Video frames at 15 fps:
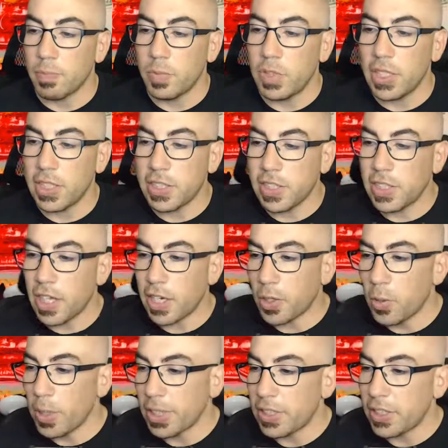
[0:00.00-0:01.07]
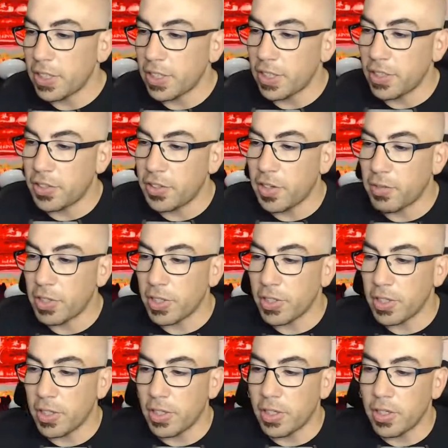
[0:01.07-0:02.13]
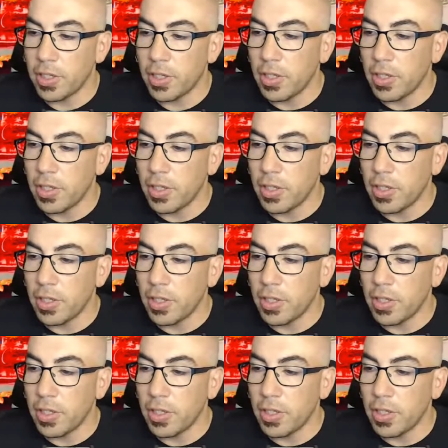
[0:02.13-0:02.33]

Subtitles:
Jesse's got a question. Do you have a good